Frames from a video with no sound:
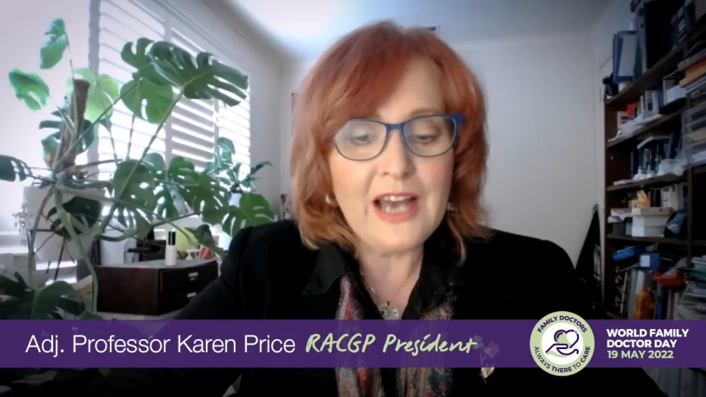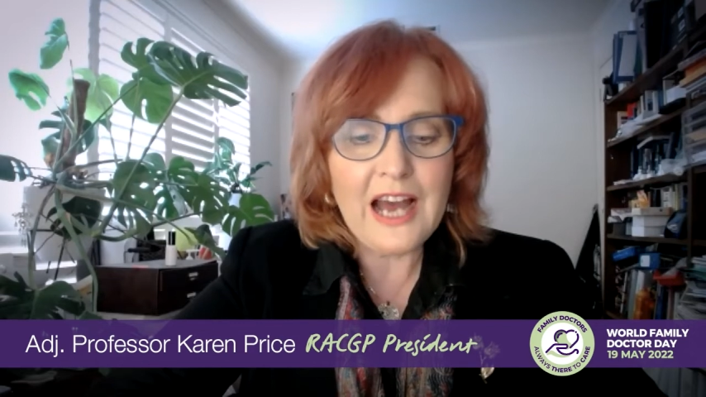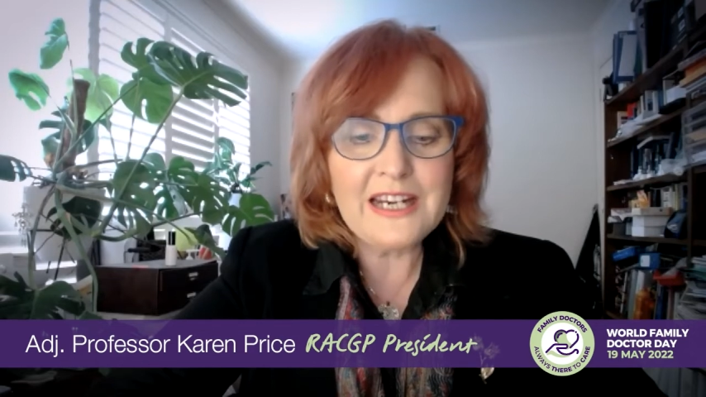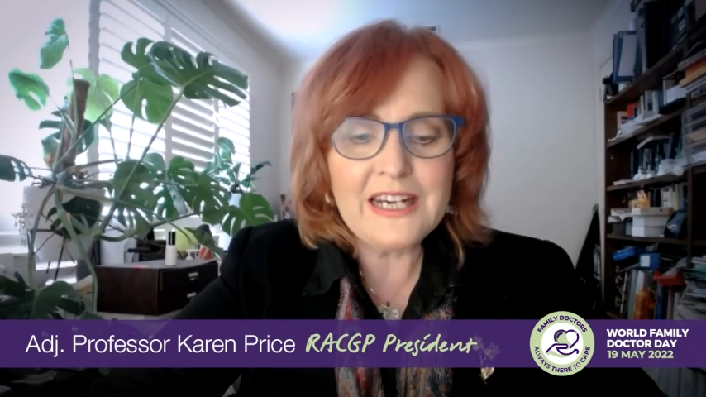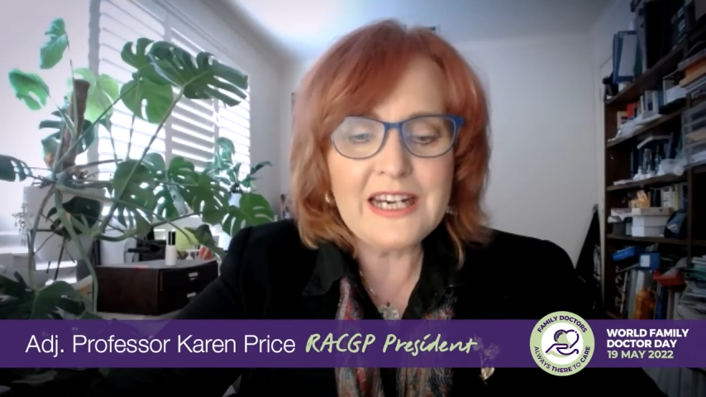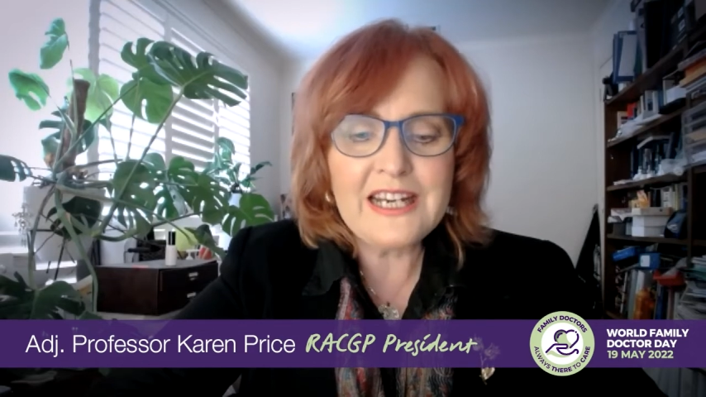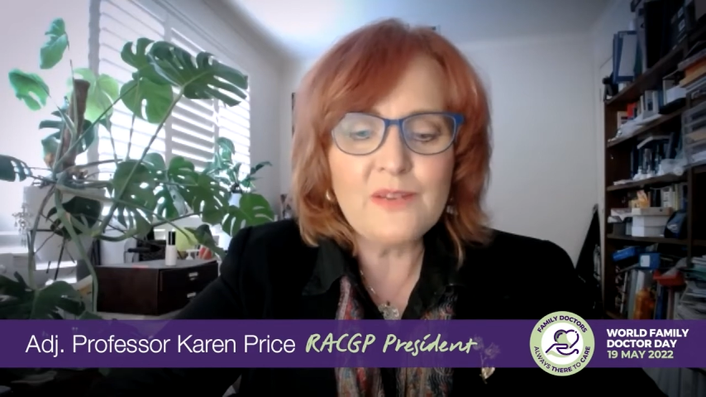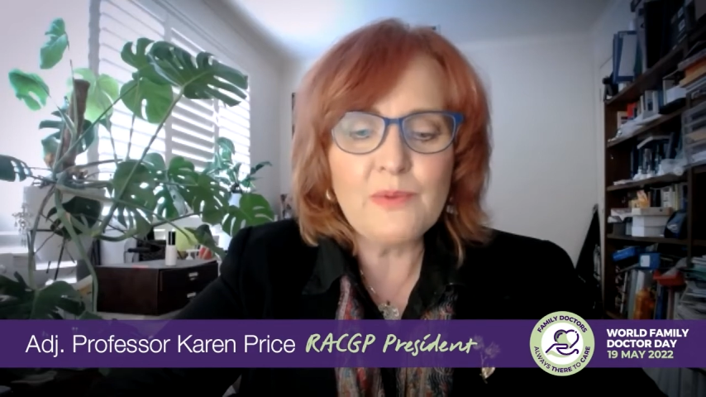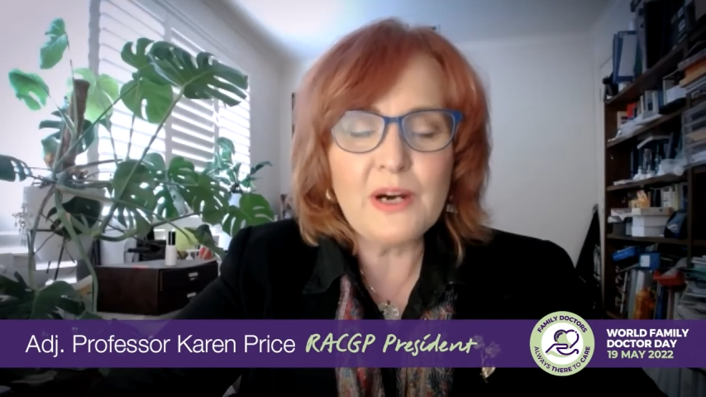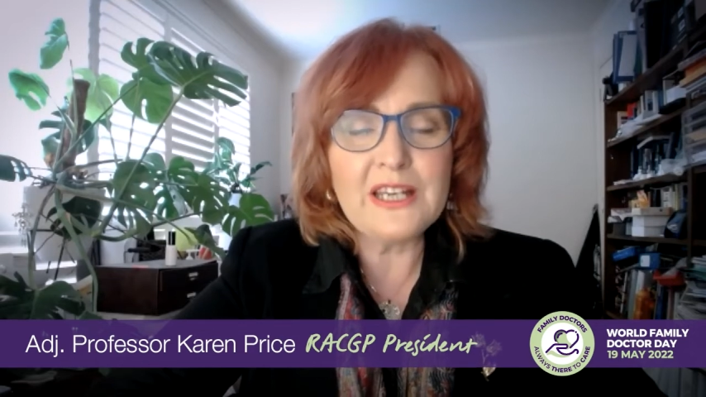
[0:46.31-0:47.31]
are
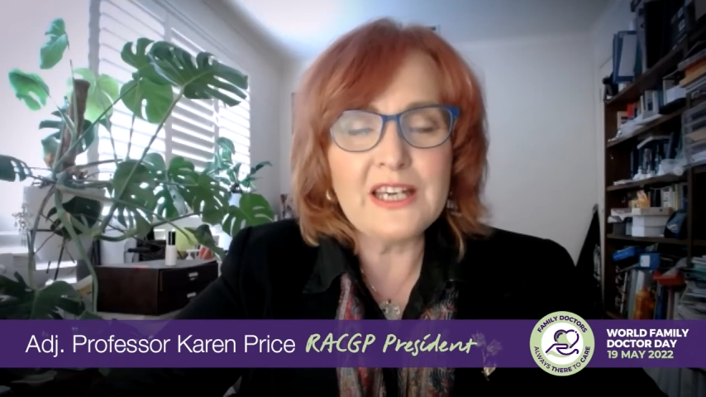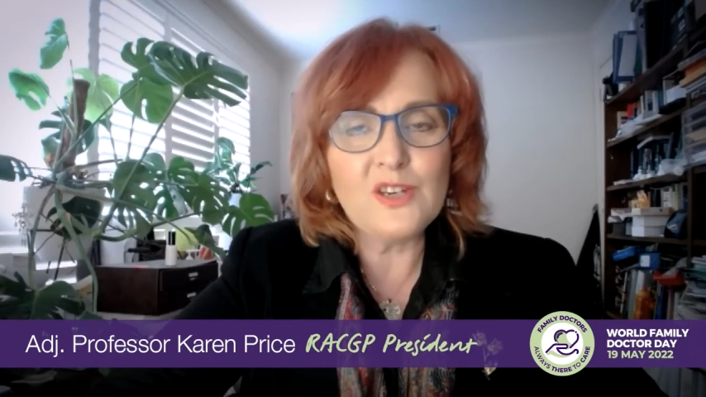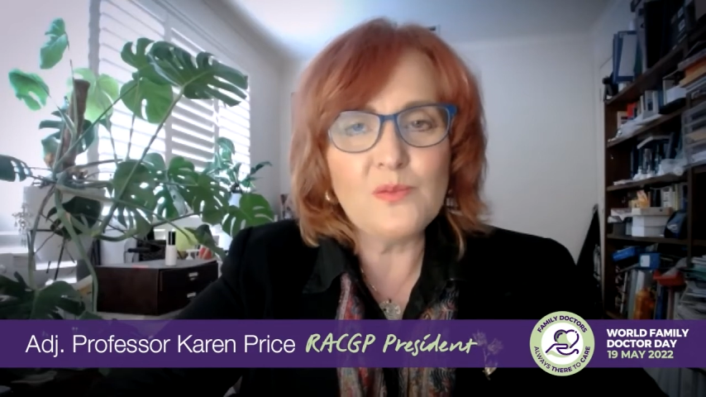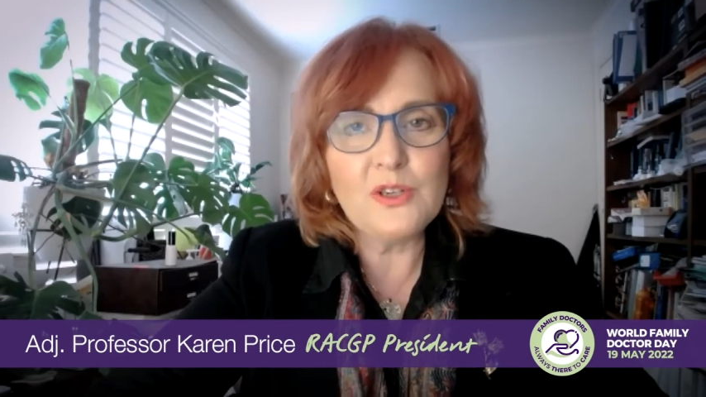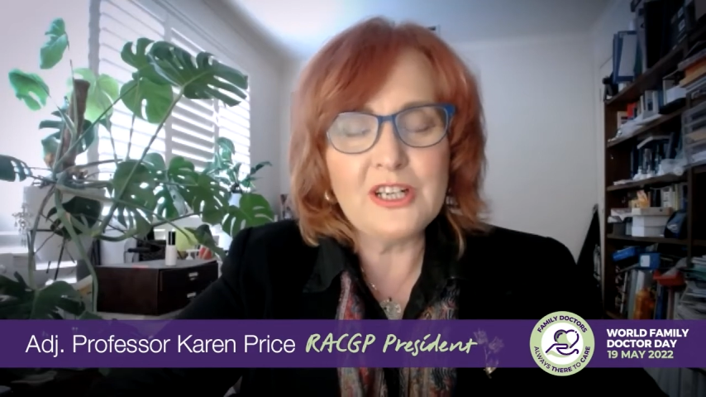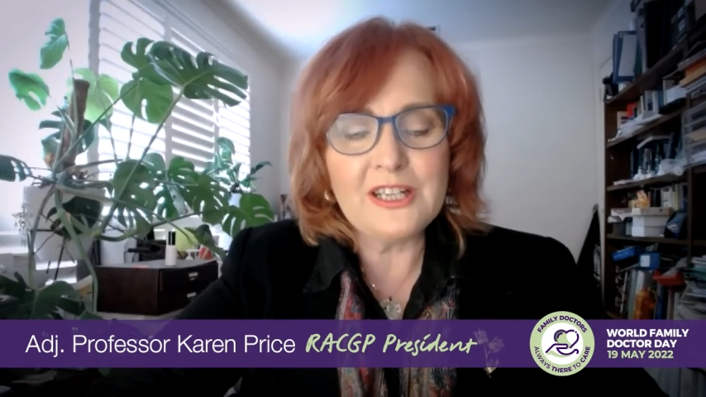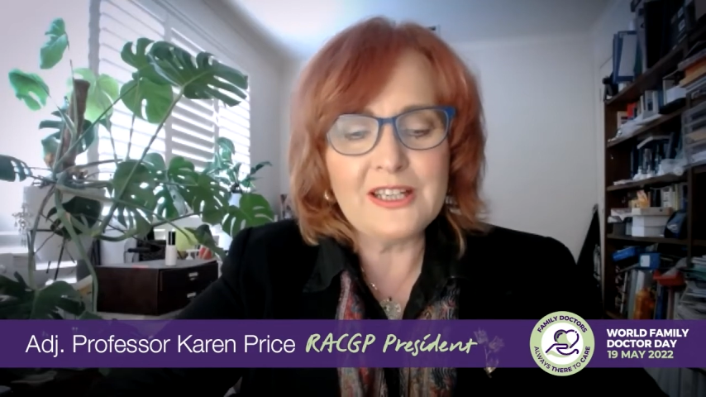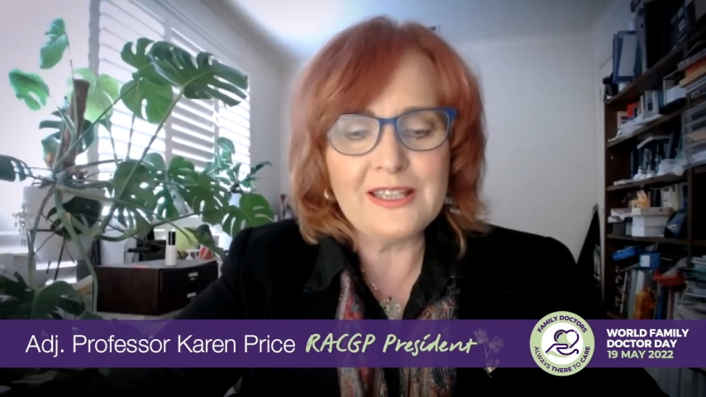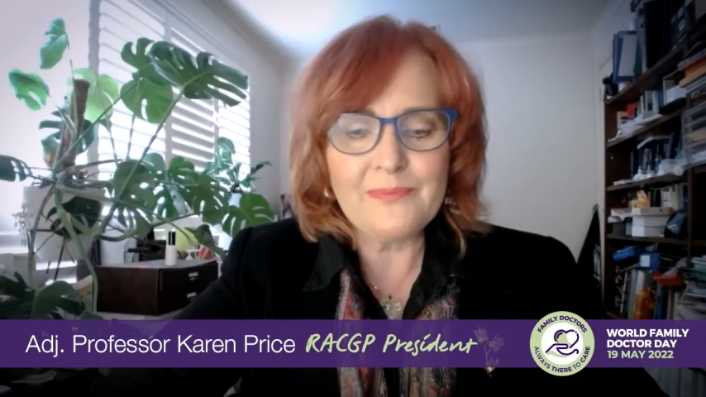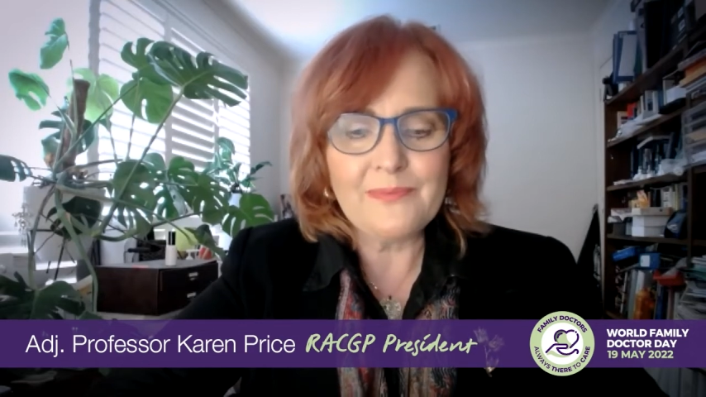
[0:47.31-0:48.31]
needed by their communities.